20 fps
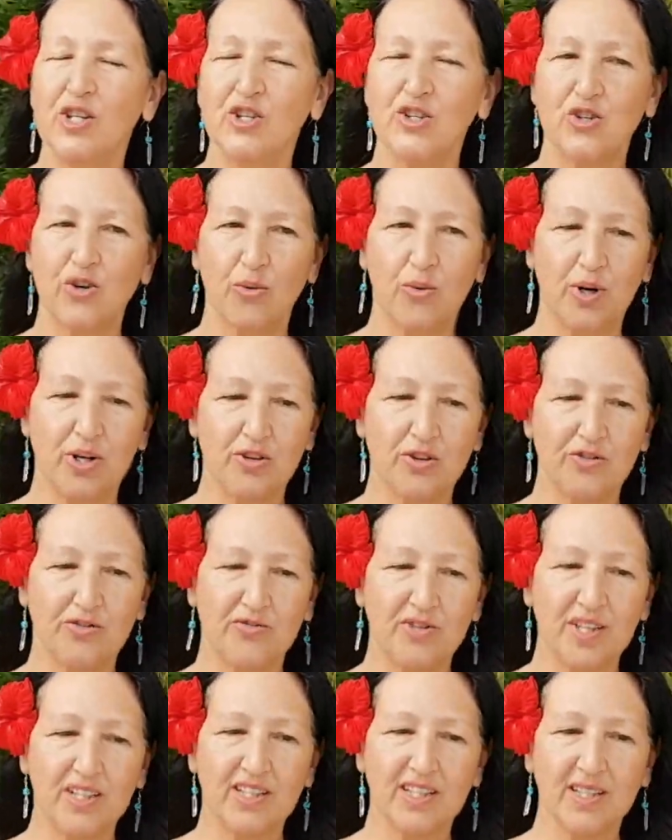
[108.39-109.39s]
So when you're
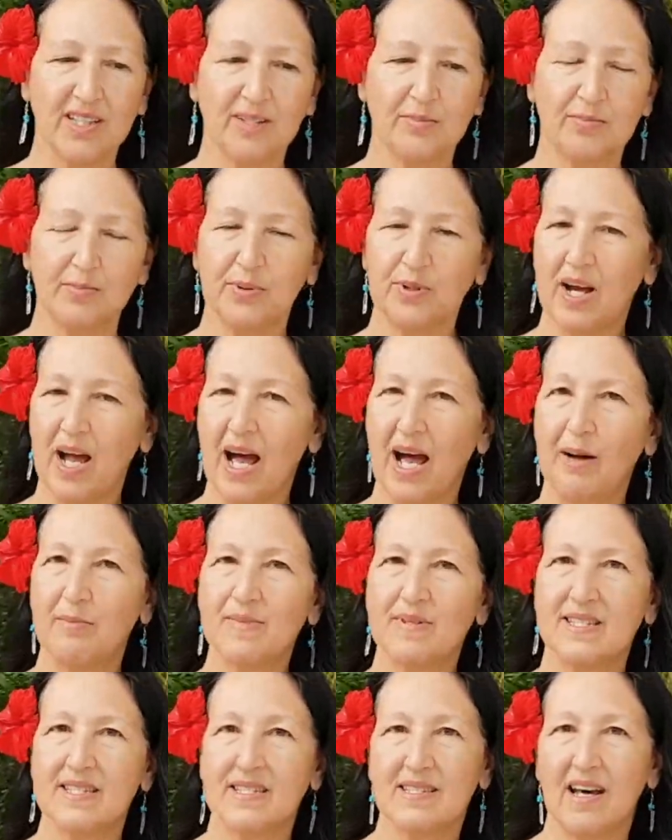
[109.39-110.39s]
feeling
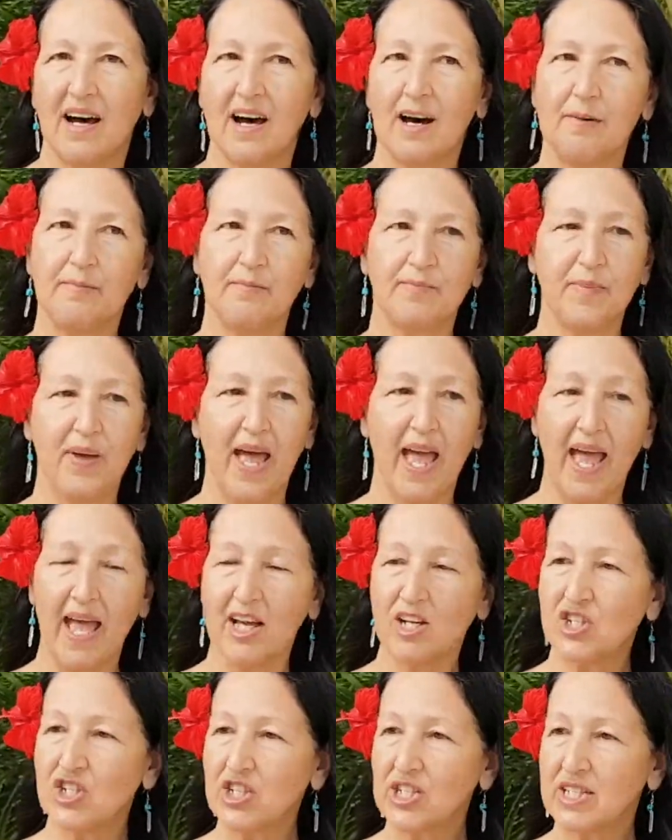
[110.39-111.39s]
perhaps
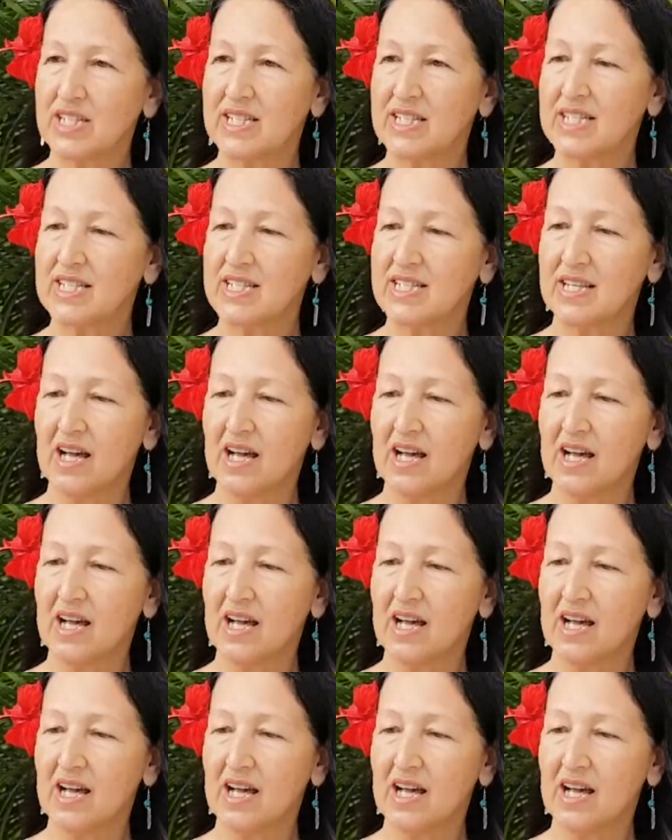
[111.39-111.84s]
anxious,